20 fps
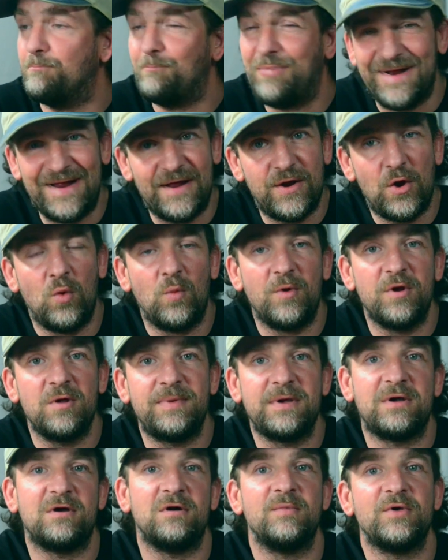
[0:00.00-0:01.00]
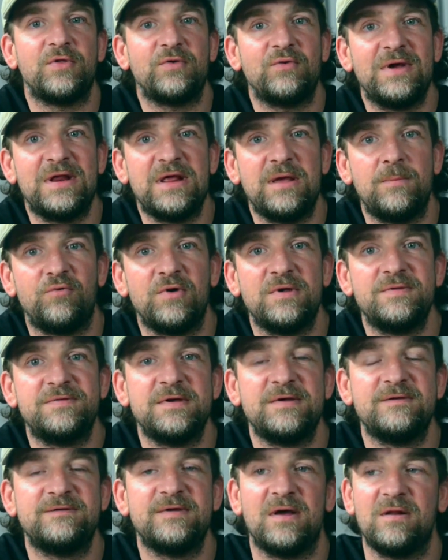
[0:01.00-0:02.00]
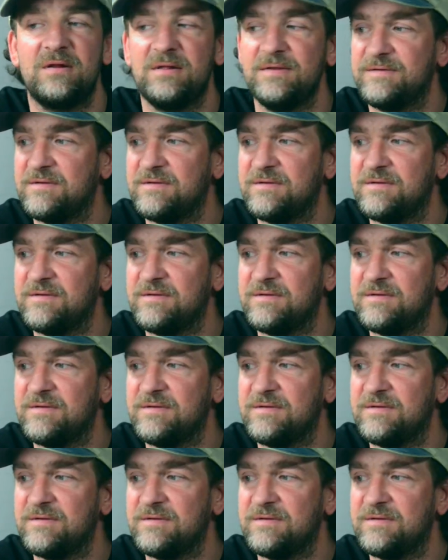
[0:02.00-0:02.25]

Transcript: But I don't want to become a 3D printing channel.